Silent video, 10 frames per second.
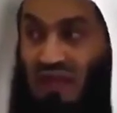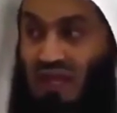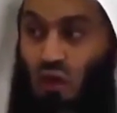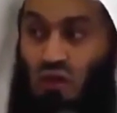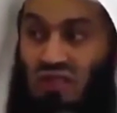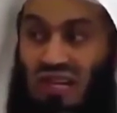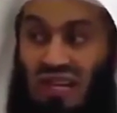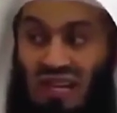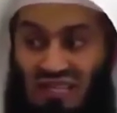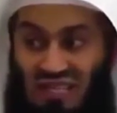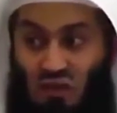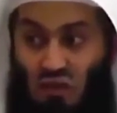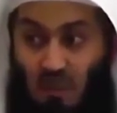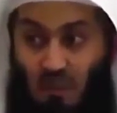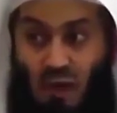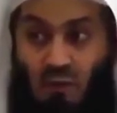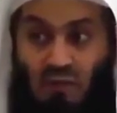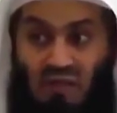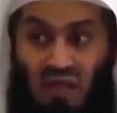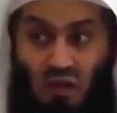they don't really listen to the
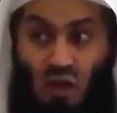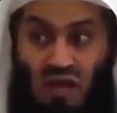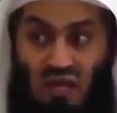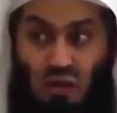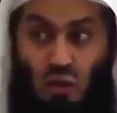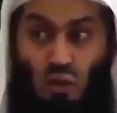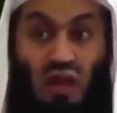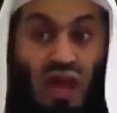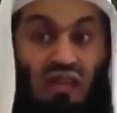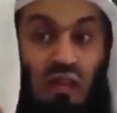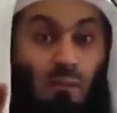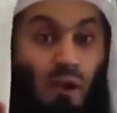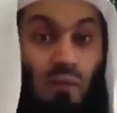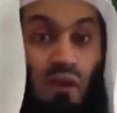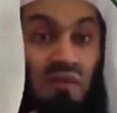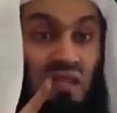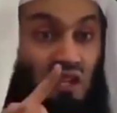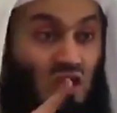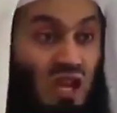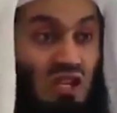problems they're going through, and the problems
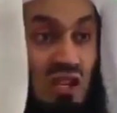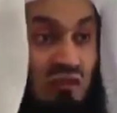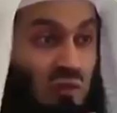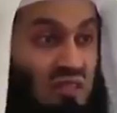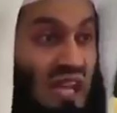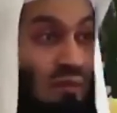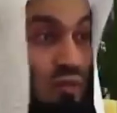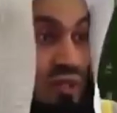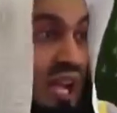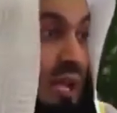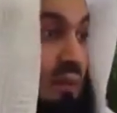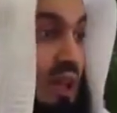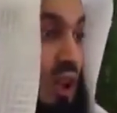are changing from time to time.